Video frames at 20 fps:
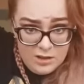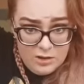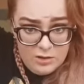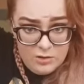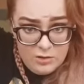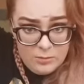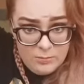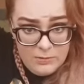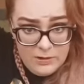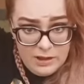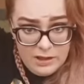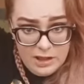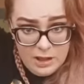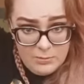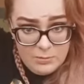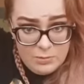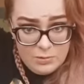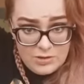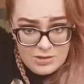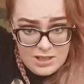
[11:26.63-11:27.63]
Repeat
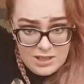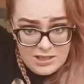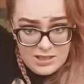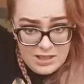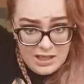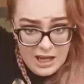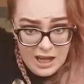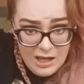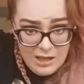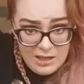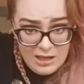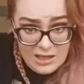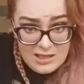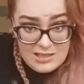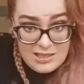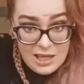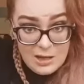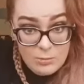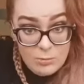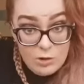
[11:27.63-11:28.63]
that process again.
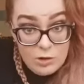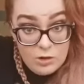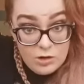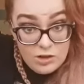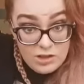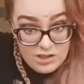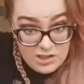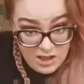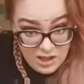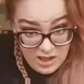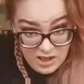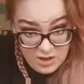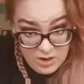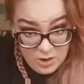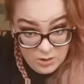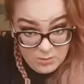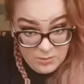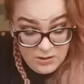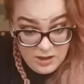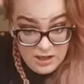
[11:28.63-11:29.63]
This time we're going to start
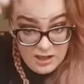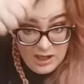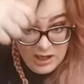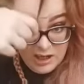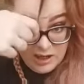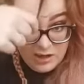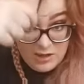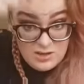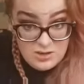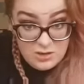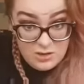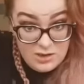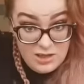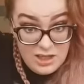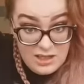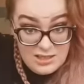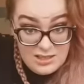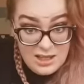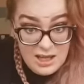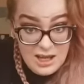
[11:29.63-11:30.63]
incorporating hair. So
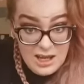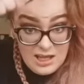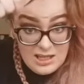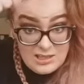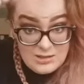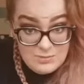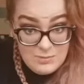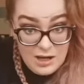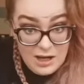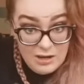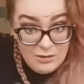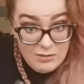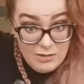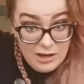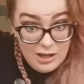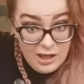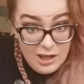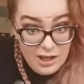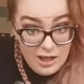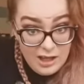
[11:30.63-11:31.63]
this is my
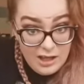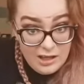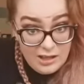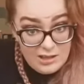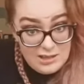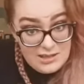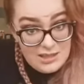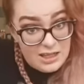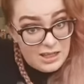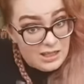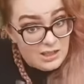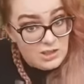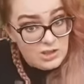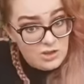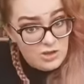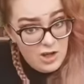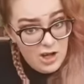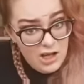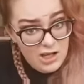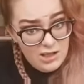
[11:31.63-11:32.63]
right hand side
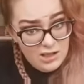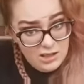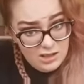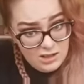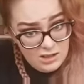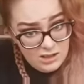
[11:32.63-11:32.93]
strand.